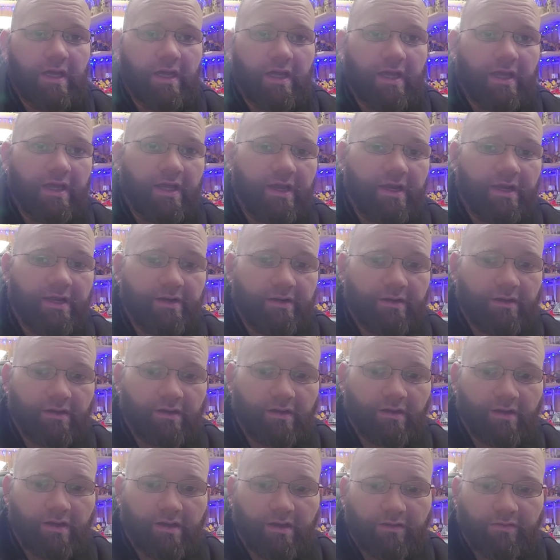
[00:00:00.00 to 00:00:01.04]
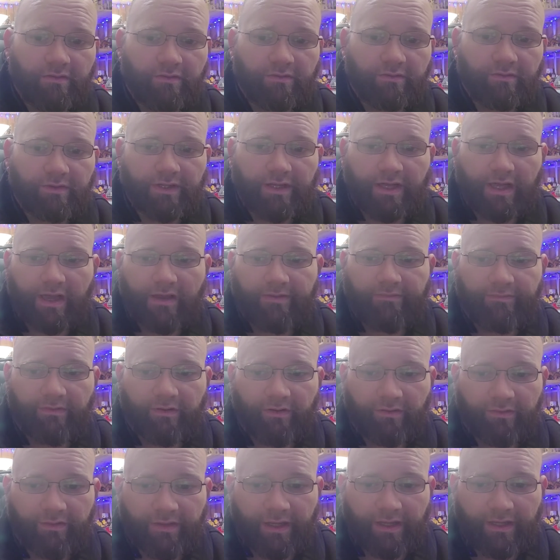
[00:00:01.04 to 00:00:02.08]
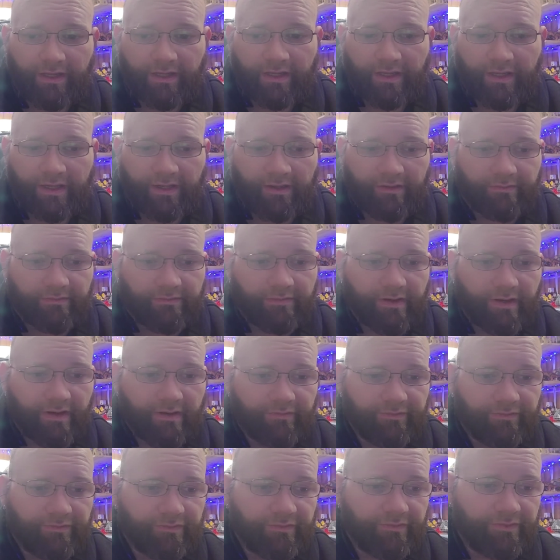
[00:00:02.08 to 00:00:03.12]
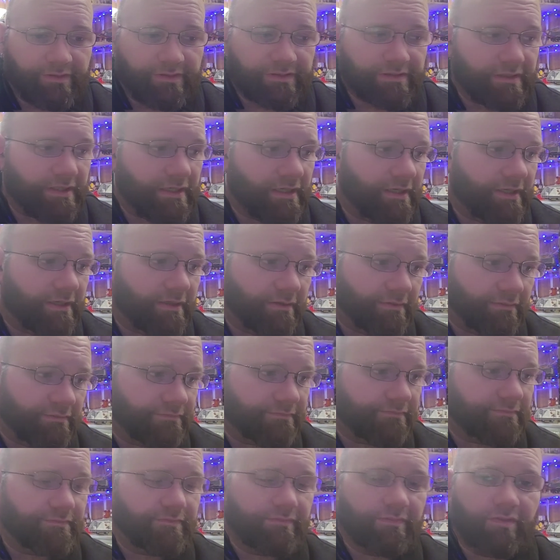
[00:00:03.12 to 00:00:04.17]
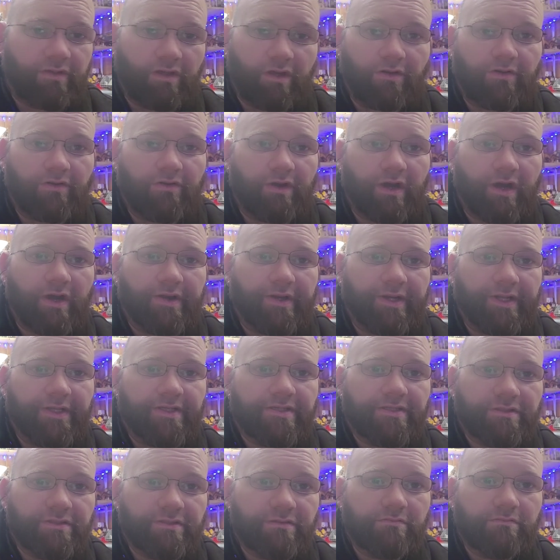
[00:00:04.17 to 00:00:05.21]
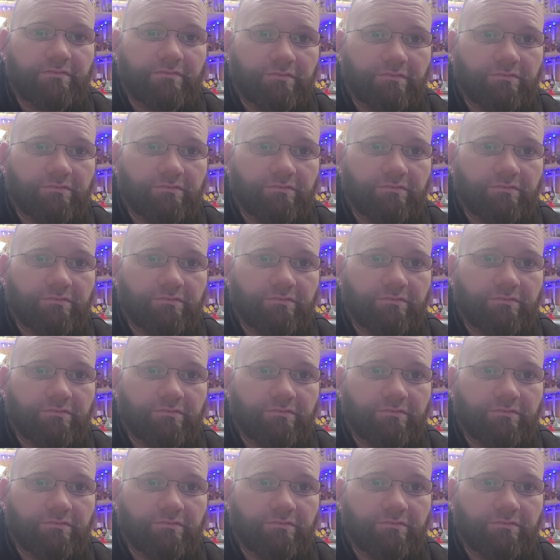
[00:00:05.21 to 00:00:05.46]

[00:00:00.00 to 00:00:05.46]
And I don't want to have all that laying around. So it's like, y'all know how it is.